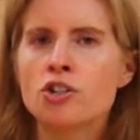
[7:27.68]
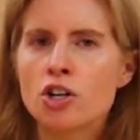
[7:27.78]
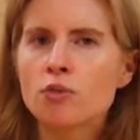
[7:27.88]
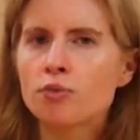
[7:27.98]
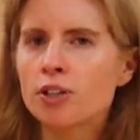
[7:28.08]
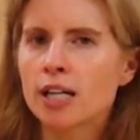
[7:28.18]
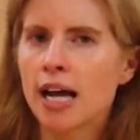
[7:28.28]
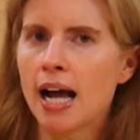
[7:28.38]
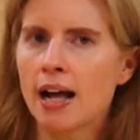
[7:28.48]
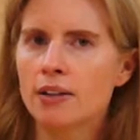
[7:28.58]
don't
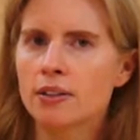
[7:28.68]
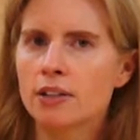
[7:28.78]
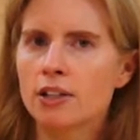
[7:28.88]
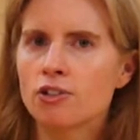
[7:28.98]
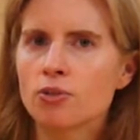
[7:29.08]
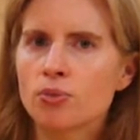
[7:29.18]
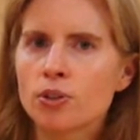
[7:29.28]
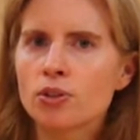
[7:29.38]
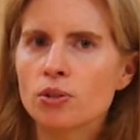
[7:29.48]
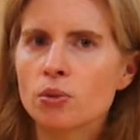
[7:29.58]
forget that
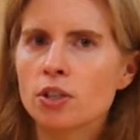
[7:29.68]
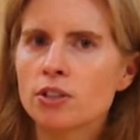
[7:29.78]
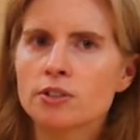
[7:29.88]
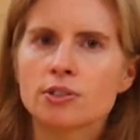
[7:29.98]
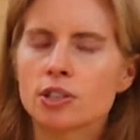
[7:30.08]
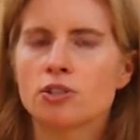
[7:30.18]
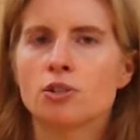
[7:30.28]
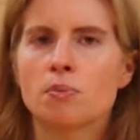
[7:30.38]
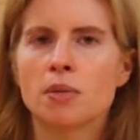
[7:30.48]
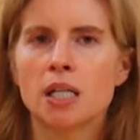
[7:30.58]
through the world of
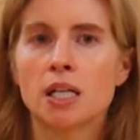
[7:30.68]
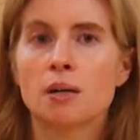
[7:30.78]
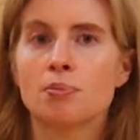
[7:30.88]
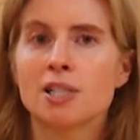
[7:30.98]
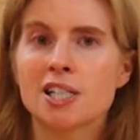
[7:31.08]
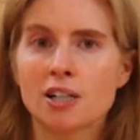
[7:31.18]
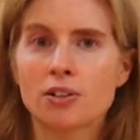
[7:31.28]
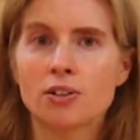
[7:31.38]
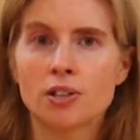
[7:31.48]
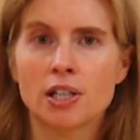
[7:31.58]
social media,
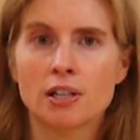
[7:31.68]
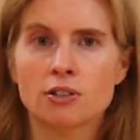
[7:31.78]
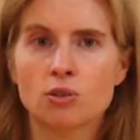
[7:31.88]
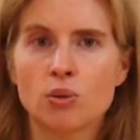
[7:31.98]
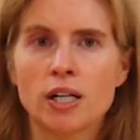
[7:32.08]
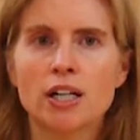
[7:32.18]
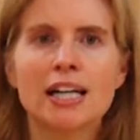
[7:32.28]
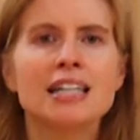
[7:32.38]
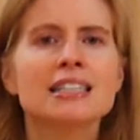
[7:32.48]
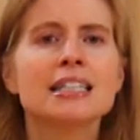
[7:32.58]
particularly on Twitter,
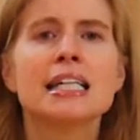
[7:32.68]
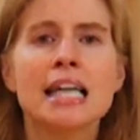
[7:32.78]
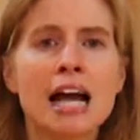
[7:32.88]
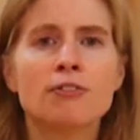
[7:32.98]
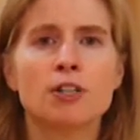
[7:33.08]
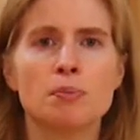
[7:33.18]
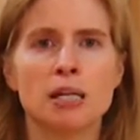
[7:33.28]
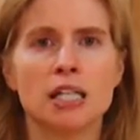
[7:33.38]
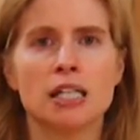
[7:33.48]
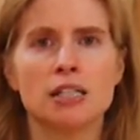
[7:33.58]
it has never
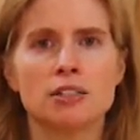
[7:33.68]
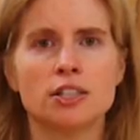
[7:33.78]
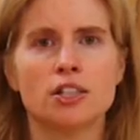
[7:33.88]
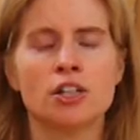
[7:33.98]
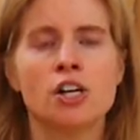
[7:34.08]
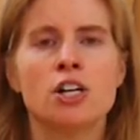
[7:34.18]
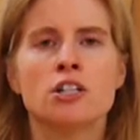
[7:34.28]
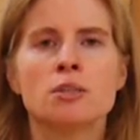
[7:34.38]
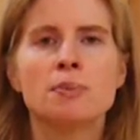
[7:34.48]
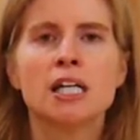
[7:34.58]
been easier
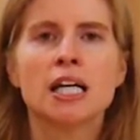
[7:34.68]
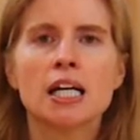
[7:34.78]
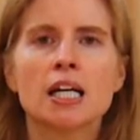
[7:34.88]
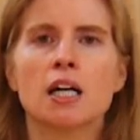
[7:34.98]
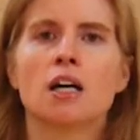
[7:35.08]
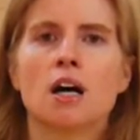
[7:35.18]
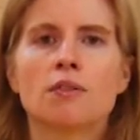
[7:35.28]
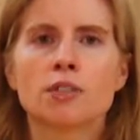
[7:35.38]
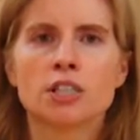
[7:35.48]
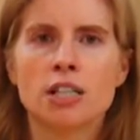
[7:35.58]
to begin a
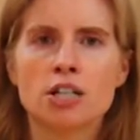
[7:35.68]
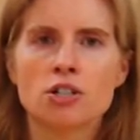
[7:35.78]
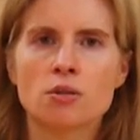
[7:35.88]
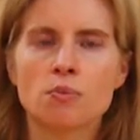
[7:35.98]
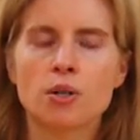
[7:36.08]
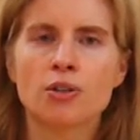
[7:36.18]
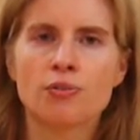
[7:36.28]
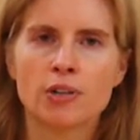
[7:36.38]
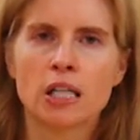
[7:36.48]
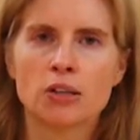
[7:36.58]
conversation with a
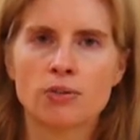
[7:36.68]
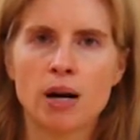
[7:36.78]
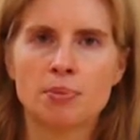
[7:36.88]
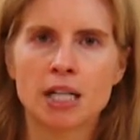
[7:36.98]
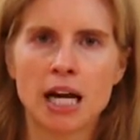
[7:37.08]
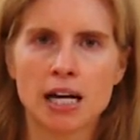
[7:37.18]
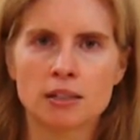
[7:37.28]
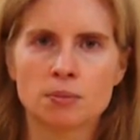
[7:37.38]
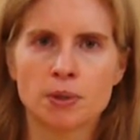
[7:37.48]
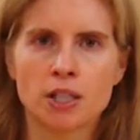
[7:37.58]
philanthropic
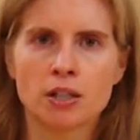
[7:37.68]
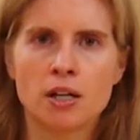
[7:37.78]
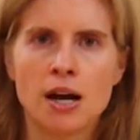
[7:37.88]
expert.